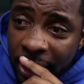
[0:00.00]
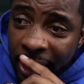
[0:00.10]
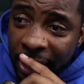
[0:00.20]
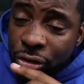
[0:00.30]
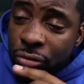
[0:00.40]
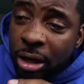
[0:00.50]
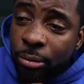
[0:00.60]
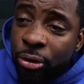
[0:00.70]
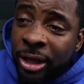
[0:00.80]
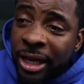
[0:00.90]
And you
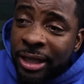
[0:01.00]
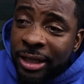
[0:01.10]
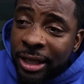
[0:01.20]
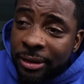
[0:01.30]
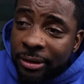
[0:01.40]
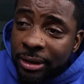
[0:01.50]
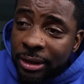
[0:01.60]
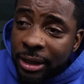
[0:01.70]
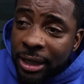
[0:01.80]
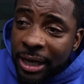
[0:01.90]
come on the internet
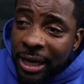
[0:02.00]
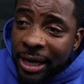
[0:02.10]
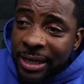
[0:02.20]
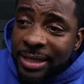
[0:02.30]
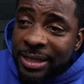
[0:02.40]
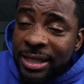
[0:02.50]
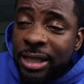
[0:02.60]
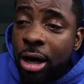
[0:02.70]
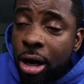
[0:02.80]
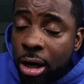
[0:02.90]
and
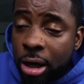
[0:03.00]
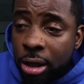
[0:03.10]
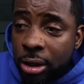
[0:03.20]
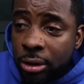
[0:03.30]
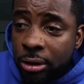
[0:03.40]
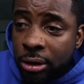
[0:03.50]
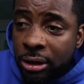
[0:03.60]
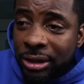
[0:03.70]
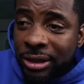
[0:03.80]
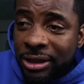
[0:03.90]
see her
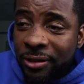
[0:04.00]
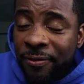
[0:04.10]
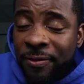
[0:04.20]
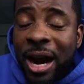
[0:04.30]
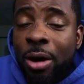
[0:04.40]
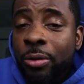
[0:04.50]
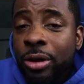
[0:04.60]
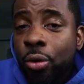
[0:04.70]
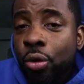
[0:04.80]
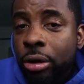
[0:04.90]

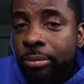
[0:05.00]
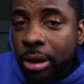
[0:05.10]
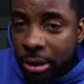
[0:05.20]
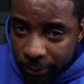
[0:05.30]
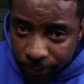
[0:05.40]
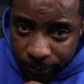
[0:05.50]
devouring a water bug.